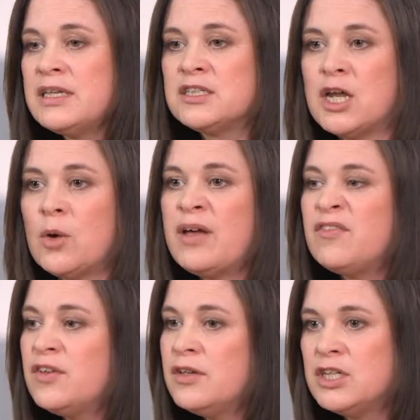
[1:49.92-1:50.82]
It's no
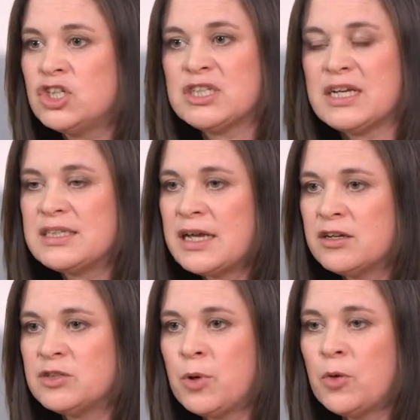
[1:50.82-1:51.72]
effort, he just takes it out of
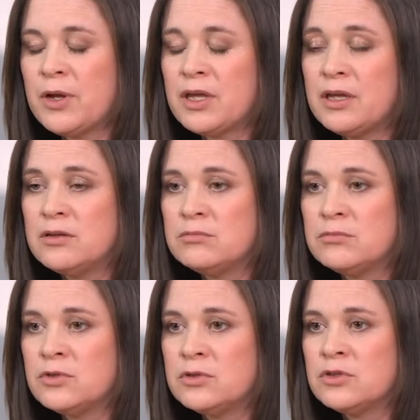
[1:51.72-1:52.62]
his pocket,
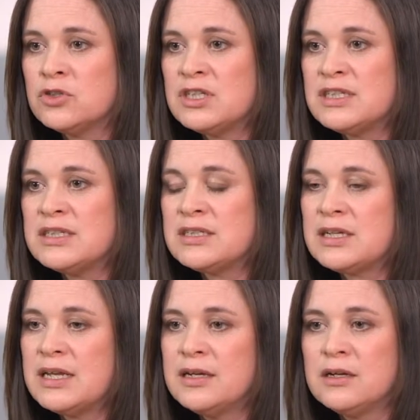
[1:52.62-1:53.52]
does his
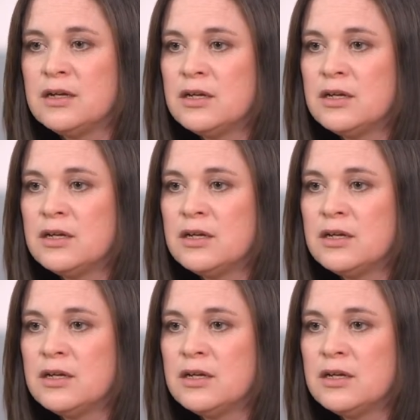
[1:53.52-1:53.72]
insulin,